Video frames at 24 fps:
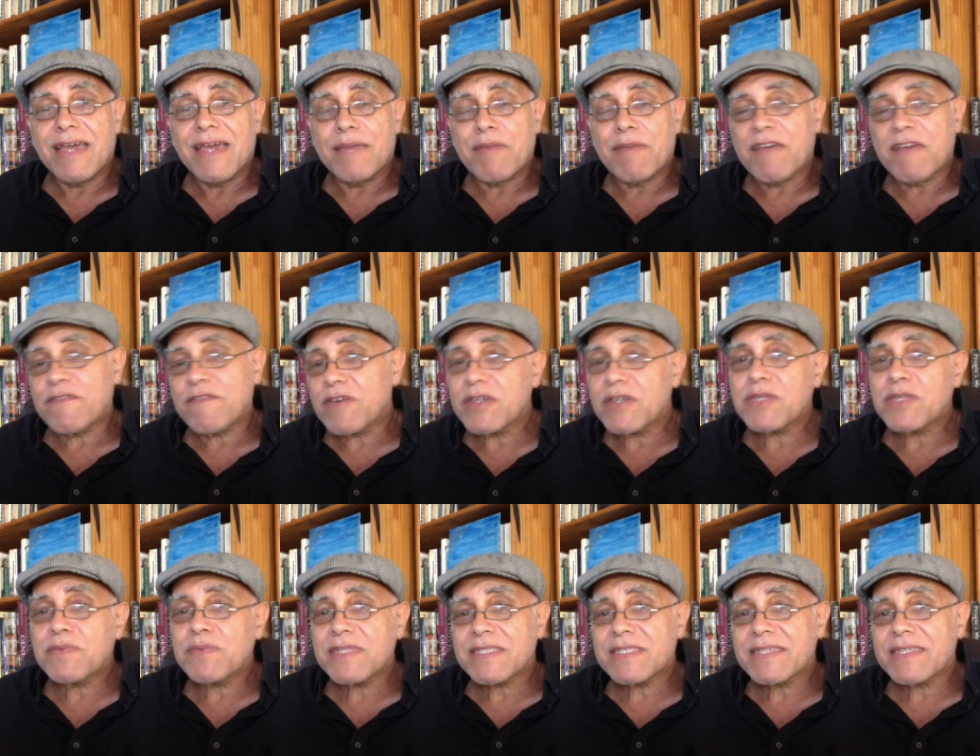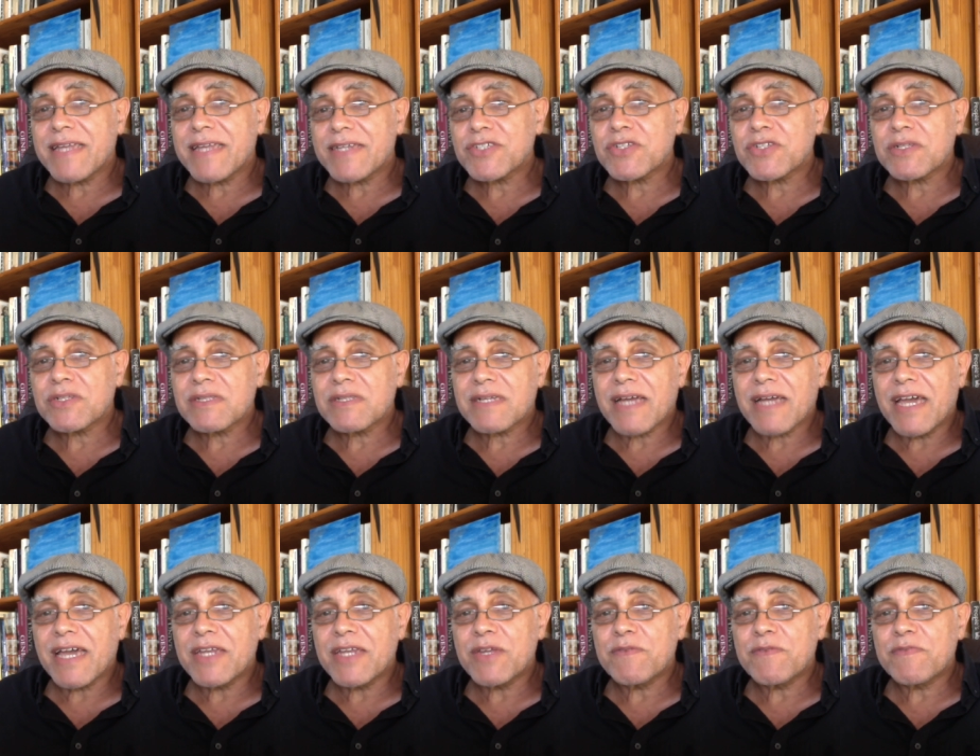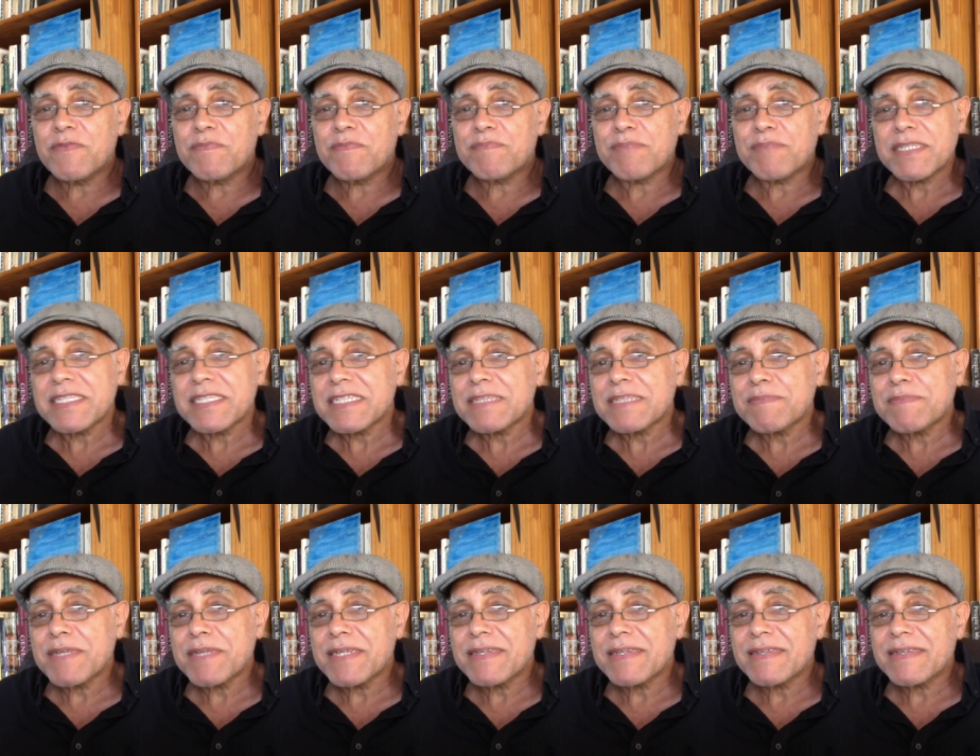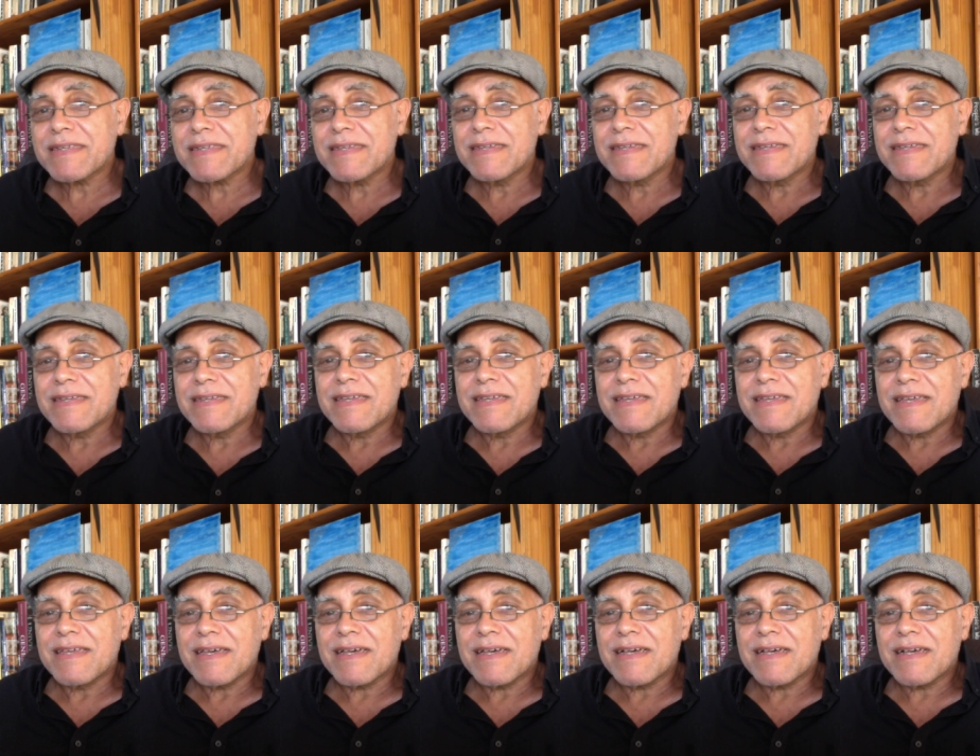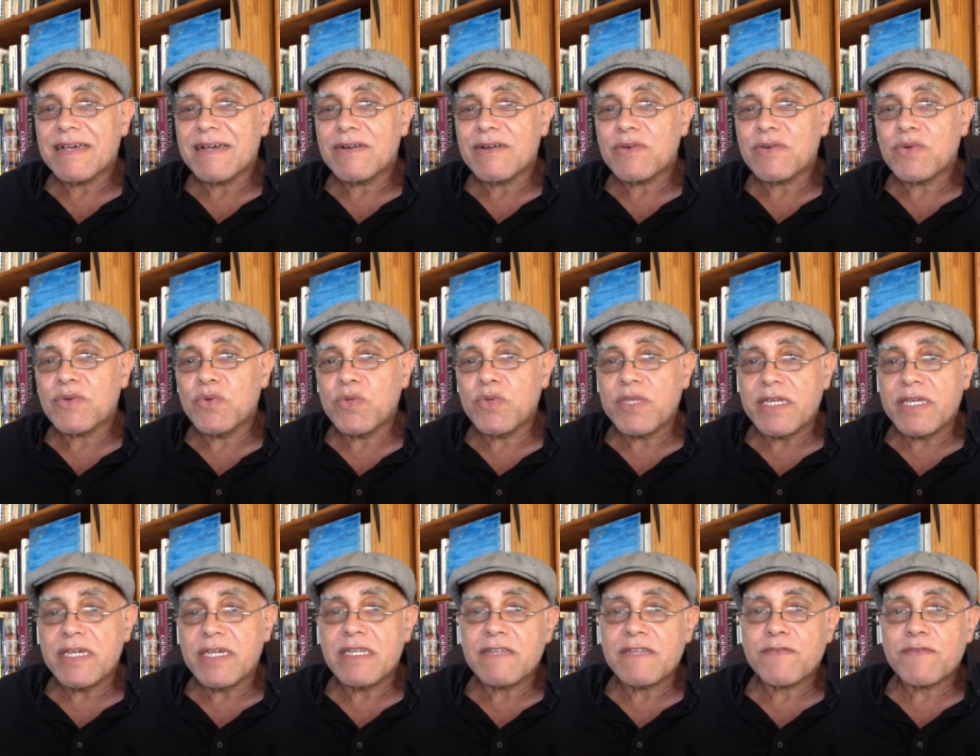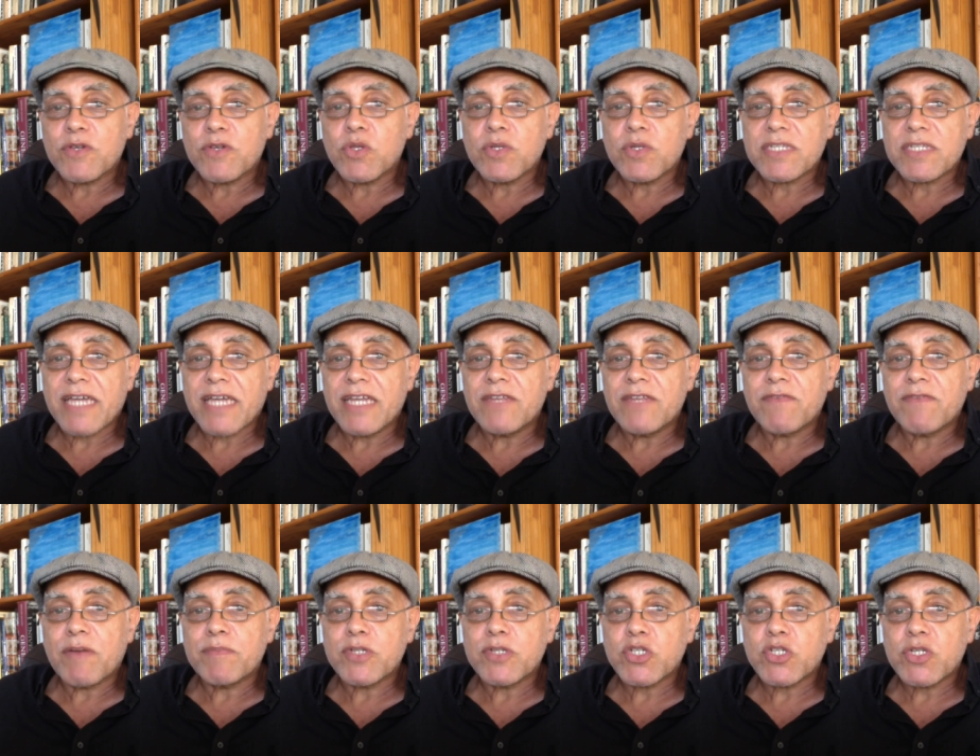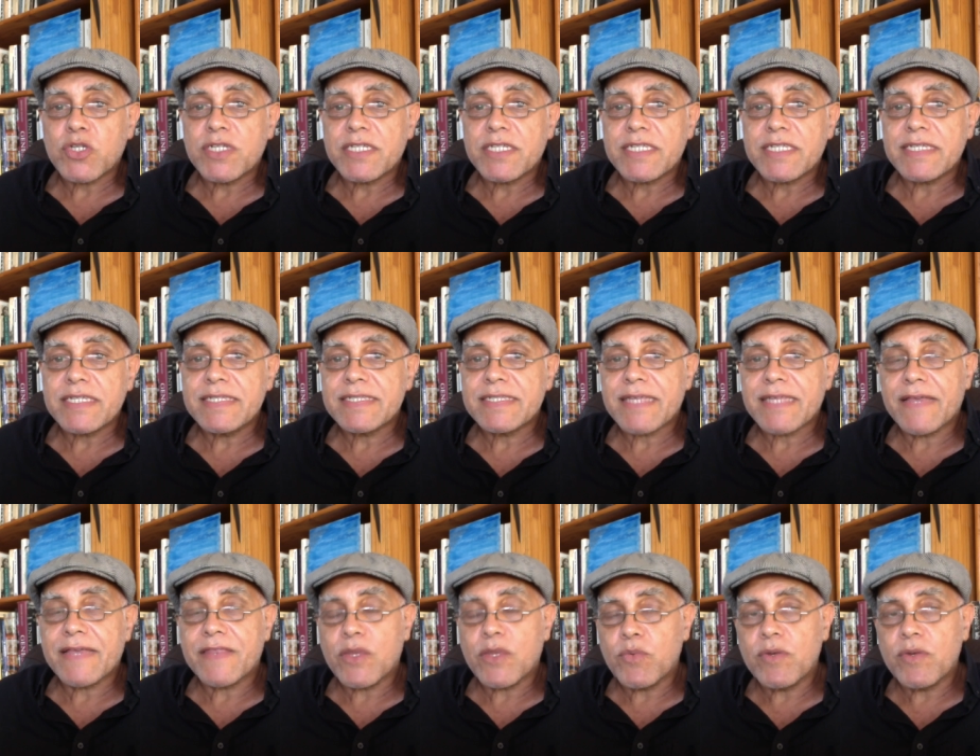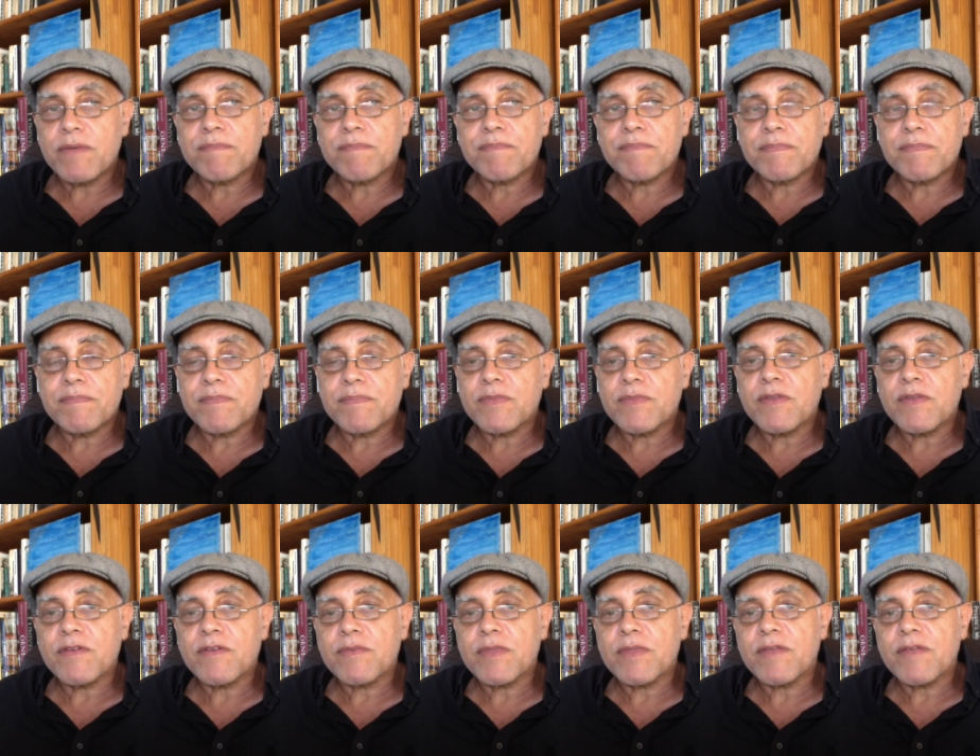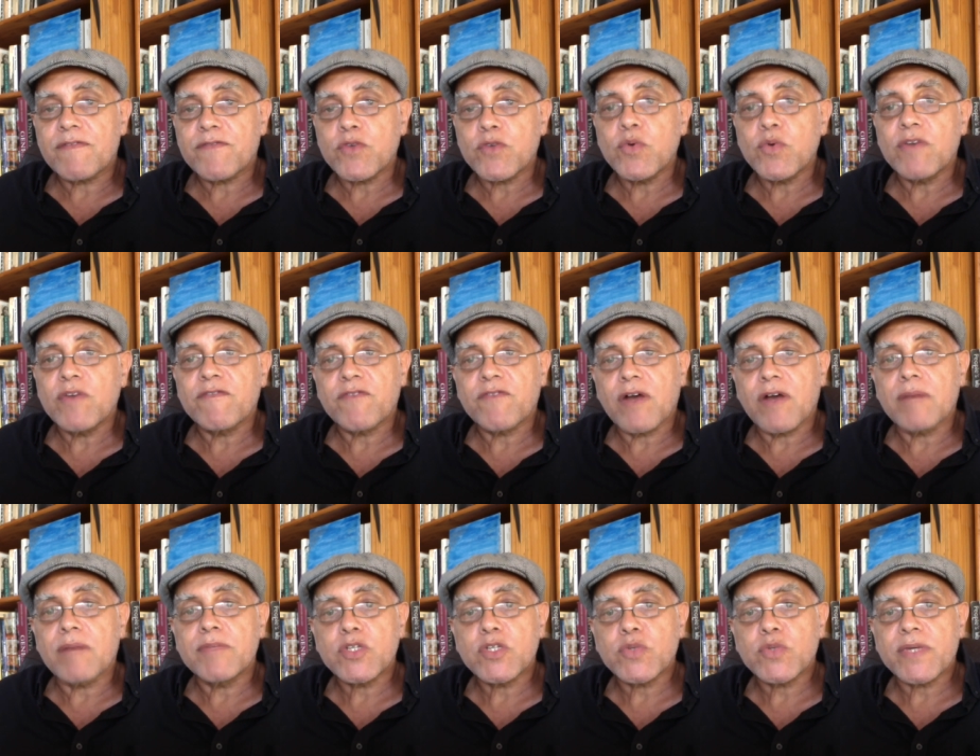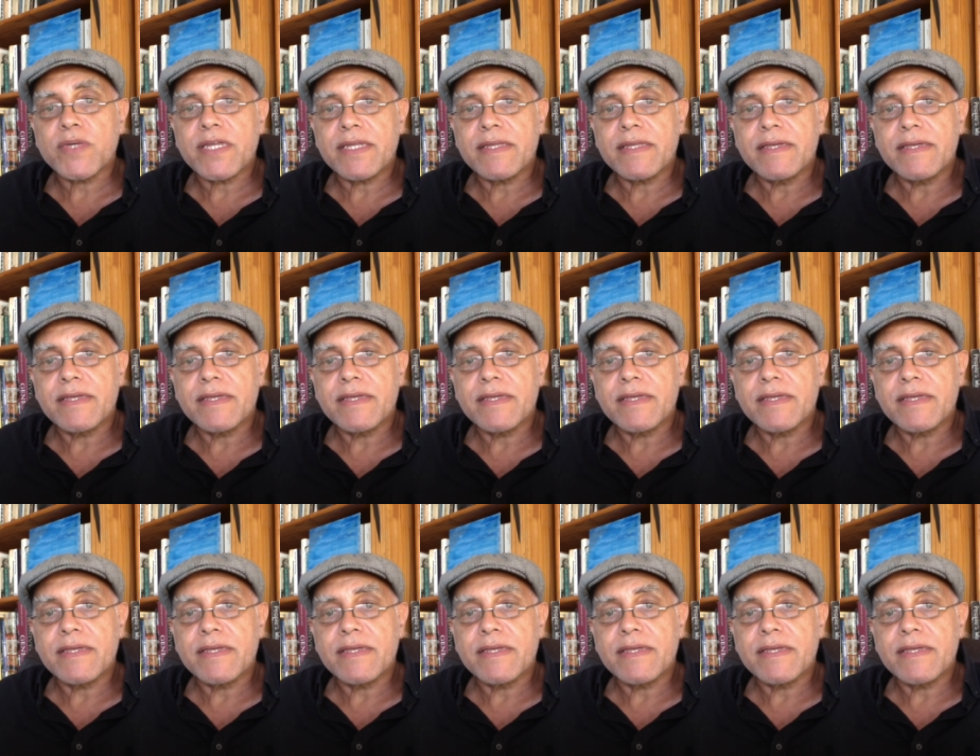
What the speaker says: And my father was a natural kind of businessman who yearned for those kind of opportunities, and they were few and far between.